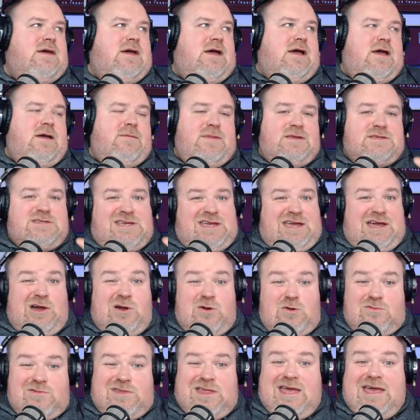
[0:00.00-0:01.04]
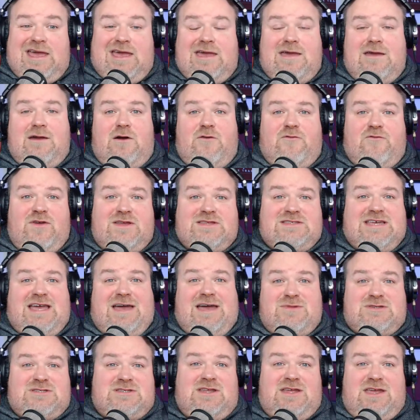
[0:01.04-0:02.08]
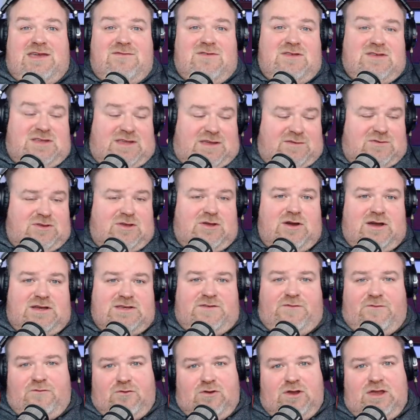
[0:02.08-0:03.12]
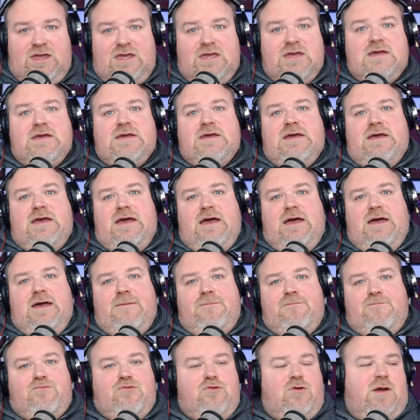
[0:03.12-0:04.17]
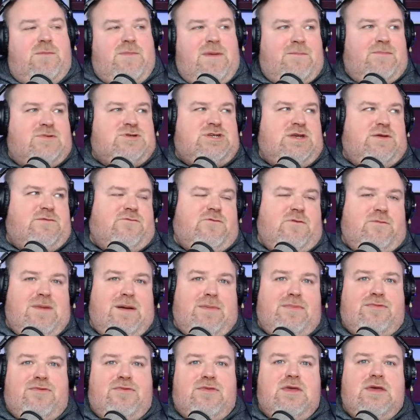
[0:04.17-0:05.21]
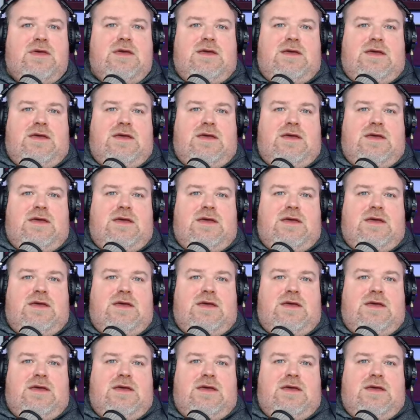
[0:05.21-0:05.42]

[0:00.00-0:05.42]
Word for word: Um, there's a code there. Our friends Amazon are giving giving you guys free um, Prime membership for a month.